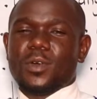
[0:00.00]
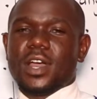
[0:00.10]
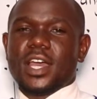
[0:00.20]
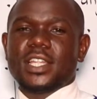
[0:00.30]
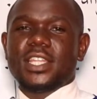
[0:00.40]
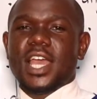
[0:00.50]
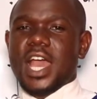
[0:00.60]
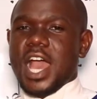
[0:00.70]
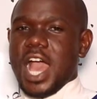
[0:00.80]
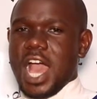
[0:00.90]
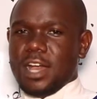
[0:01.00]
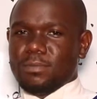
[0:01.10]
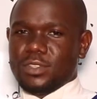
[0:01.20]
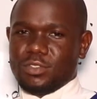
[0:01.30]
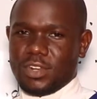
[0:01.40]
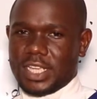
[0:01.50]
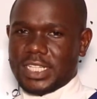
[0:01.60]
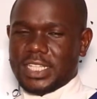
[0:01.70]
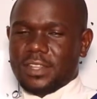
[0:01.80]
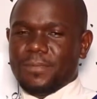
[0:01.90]
word
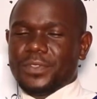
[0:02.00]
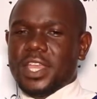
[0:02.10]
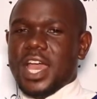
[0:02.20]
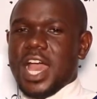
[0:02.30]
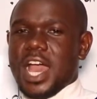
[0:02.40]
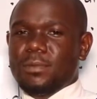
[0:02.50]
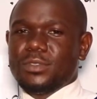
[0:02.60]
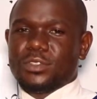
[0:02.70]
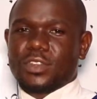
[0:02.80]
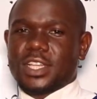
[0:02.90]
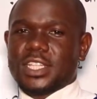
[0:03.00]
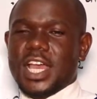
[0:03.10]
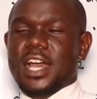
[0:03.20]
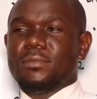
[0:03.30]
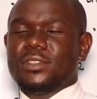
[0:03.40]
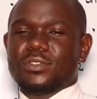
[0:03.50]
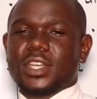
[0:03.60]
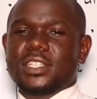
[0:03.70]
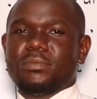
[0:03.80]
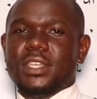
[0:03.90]
abstract.
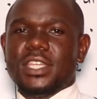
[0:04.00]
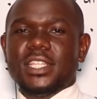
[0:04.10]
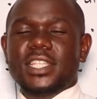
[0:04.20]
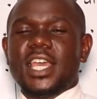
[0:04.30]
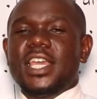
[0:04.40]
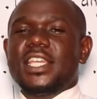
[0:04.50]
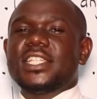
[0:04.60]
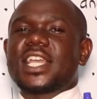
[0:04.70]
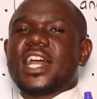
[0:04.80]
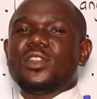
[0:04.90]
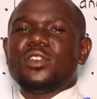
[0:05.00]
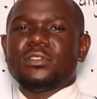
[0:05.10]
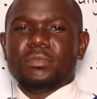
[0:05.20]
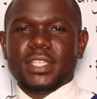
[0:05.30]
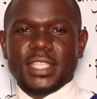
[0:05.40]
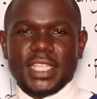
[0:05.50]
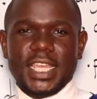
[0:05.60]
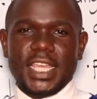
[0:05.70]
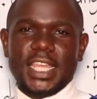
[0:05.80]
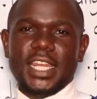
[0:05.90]
Abstract means it cannot be
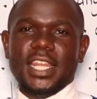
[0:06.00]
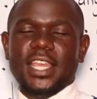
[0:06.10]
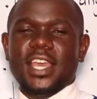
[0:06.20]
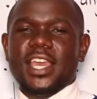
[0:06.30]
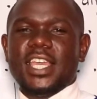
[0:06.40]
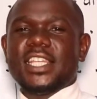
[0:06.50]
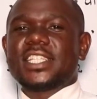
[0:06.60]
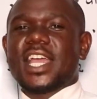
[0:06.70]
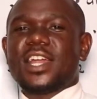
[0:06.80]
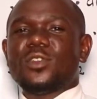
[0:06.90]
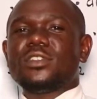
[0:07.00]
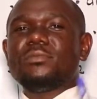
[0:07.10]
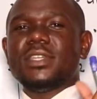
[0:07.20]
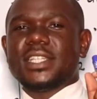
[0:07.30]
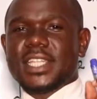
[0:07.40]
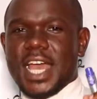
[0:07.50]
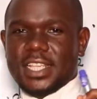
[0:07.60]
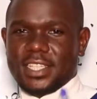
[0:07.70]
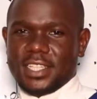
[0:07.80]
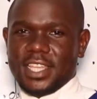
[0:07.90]
seen, it cannot be
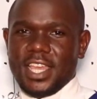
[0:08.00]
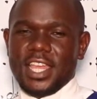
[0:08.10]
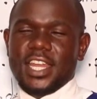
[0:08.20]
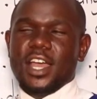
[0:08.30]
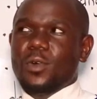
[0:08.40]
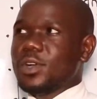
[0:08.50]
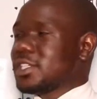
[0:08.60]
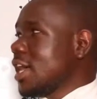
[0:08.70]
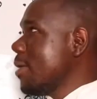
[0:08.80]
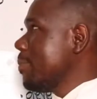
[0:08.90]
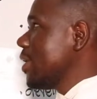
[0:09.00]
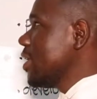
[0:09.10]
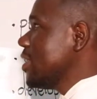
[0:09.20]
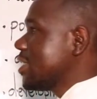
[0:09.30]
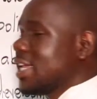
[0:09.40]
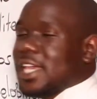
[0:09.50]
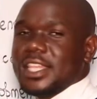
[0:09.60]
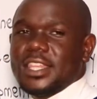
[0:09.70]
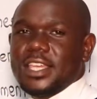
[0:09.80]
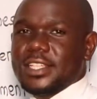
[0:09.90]
touched. Now what happens?
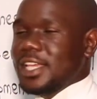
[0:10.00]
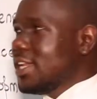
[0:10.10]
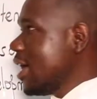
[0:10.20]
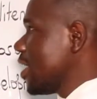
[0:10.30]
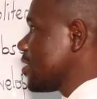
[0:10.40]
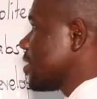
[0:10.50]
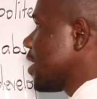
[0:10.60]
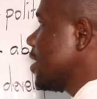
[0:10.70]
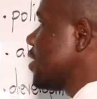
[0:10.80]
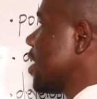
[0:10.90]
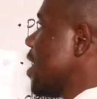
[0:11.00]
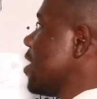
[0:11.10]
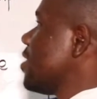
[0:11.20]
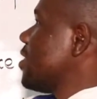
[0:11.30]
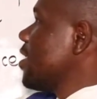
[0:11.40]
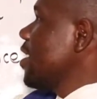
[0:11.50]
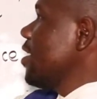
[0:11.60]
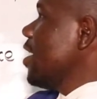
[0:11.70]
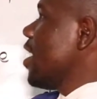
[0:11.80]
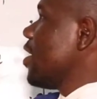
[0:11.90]
They tell us that
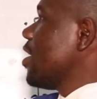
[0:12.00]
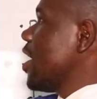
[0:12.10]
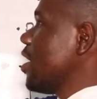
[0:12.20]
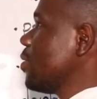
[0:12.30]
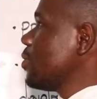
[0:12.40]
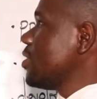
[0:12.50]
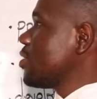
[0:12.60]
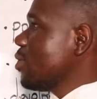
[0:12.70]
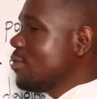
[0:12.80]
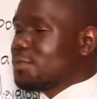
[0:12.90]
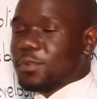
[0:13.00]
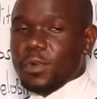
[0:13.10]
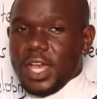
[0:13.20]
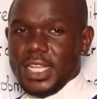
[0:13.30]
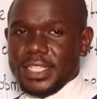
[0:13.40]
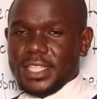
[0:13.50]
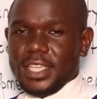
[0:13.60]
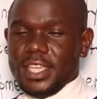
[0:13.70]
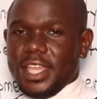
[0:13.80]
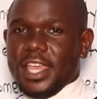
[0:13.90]
they are nouns of
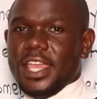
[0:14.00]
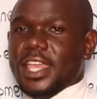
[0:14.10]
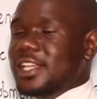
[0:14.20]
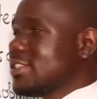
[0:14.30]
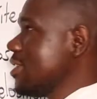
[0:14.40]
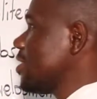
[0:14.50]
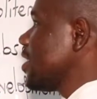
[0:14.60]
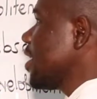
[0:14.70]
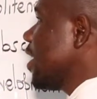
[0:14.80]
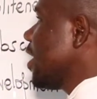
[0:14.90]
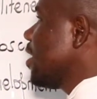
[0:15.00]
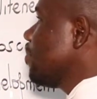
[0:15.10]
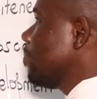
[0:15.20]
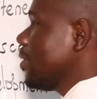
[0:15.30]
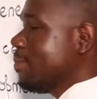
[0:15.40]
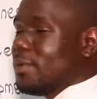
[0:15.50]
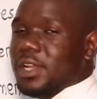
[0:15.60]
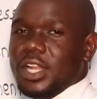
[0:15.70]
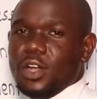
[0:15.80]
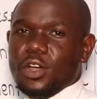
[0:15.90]
quality existing in
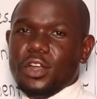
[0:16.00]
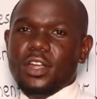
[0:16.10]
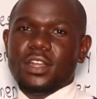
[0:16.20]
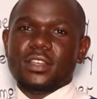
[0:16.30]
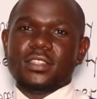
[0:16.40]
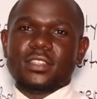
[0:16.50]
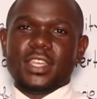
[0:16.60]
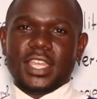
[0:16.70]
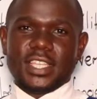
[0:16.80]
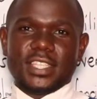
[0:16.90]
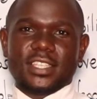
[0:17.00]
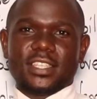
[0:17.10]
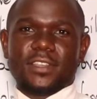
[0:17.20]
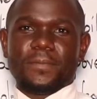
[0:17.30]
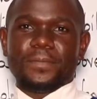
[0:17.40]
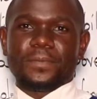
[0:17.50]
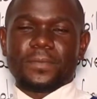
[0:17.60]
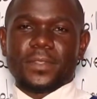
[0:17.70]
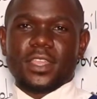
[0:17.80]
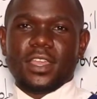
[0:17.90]
people or things.
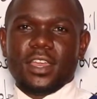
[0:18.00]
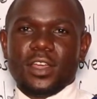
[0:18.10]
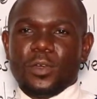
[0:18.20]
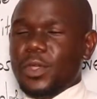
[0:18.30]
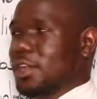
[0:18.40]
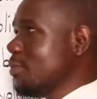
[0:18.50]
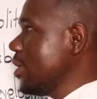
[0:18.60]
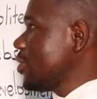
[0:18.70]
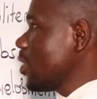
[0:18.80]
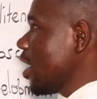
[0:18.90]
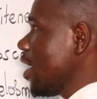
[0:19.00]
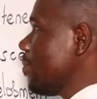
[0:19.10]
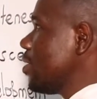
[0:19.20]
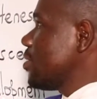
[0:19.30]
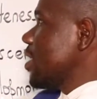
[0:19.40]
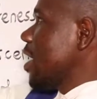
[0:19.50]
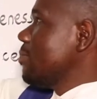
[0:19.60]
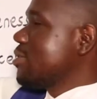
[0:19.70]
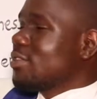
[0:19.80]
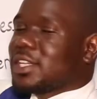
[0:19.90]
When we talk about
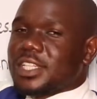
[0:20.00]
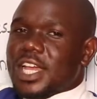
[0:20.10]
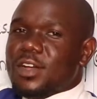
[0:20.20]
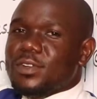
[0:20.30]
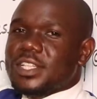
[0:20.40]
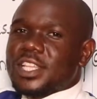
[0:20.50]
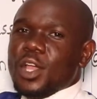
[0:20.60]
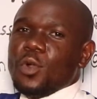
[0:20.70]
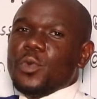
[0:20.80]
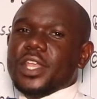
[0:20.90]
abstract nouns, we